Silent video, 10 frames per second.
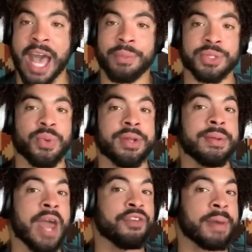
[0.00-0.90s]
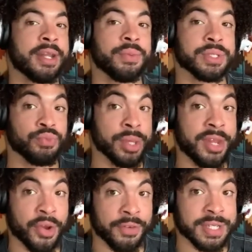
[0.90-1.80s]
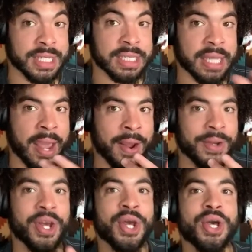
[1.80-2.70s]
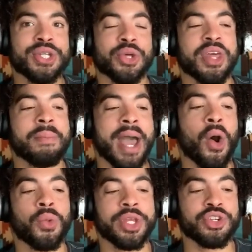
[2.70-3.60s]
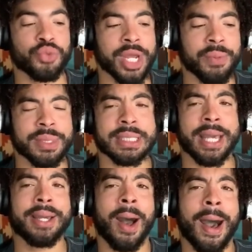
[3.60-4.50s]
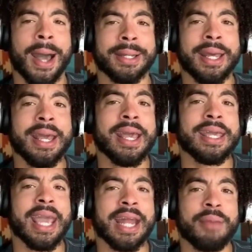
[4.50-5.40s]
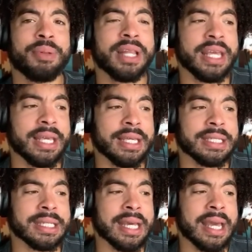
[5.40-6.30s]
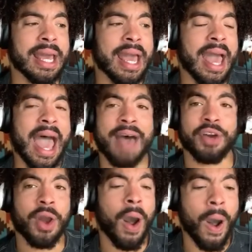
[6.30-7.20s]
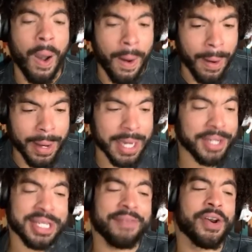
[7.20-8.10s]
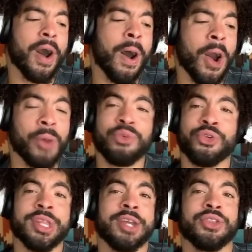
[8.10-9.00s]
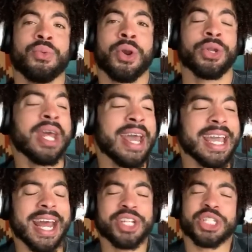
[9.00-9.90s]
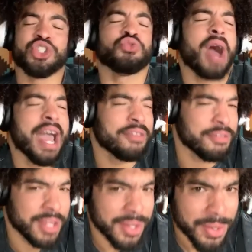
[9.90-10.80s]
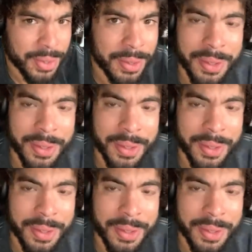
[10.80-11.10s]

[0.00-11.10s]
was when everybody was really nervous and scared. So then my only dream was like, God, can I please have a car? Can I just have a car before the end of the world? Can I just drive a vehicle?